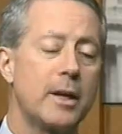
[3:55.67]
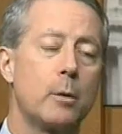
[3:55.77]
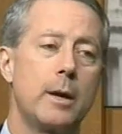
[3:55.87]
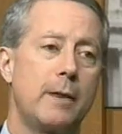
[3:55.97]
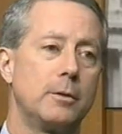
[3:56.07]
Oh, I
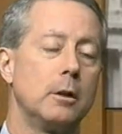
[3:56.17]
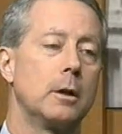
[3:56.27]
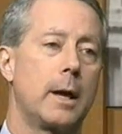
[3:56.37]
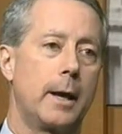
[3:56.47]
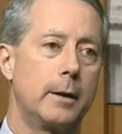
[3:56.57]
think we have to
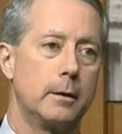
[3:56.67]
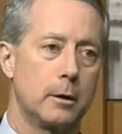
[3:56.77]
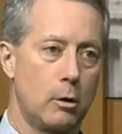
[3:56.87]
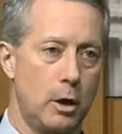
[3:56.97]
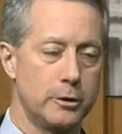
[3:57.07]
look at
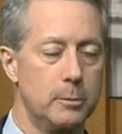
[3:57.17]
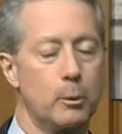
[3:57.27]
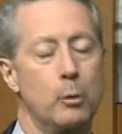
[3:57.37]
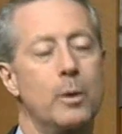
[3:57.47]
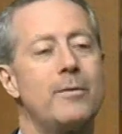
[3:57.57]
it across
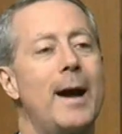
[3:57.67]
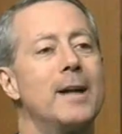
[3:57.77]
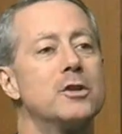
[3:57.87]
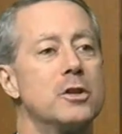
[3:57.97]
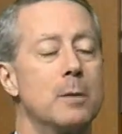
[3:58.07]
the board. We've
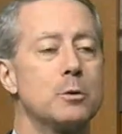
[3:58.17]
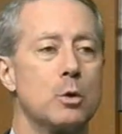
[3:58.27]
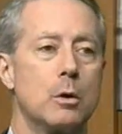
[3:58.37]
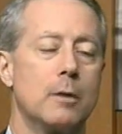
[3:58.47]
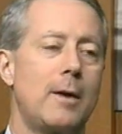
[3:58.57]
had some
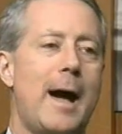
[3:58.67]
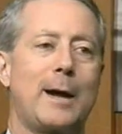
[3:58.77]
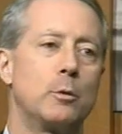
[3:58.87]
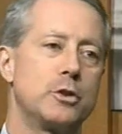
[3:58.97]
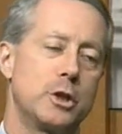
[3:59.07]
sort of
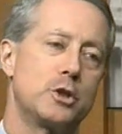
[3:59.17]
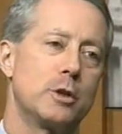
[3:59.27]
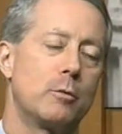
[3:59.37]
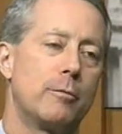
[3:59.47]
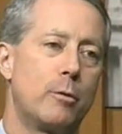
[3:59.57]

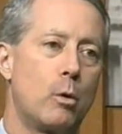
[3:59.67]
acquisition